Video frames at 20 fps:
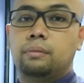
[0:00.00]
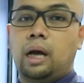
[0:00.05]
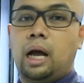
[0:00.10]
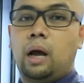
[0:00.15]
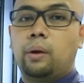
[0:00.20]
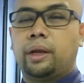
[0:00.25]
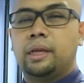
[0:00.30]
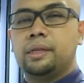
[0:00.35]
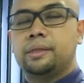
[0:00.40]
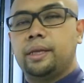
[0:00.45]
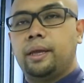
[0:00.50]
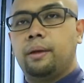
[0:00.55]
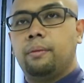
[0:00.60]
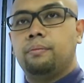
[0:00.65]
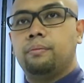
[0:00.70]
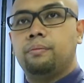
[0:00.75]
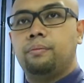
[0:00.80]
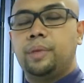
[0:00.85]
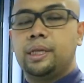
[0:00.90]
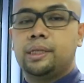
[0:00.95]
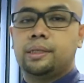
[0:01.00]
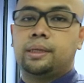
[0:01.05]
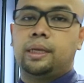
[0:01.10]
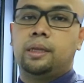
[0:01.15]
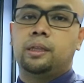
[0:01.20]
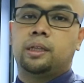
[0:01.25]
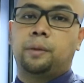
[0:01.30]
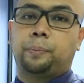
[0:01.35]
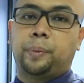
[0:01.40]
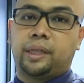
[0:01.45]
how can I say,
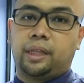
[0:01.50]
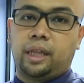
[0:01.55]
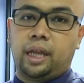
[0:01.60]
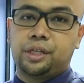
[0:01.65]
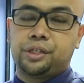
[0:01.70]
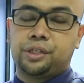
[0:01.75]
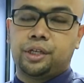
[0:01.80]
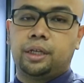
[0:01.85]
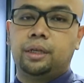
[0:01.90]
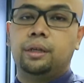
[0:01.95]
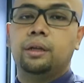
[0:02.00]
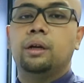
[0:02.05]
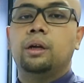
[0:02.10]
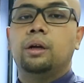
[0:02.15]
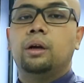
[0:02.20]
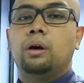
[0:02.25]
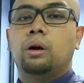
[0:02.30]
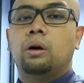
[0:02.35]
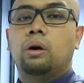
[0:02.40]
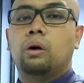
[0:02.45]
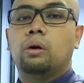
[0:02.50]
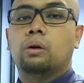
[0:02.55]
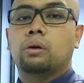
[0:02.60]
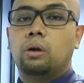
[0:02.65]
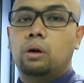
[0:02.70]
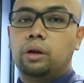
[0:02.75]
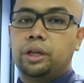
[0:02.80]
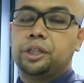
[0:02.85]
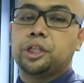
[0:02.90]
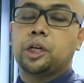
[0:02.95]
misinterpretation or
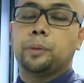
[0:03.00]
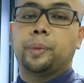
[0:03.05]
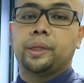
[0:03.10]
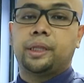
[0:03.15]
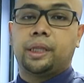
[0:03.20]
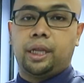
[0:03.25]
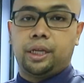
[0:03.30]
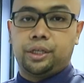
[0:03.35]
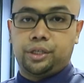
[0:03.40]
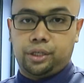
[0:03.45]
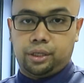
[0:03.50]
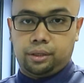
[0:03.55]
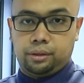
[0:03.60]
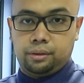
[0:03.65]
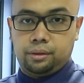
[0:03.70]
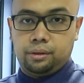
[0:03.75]
wrong interpretation.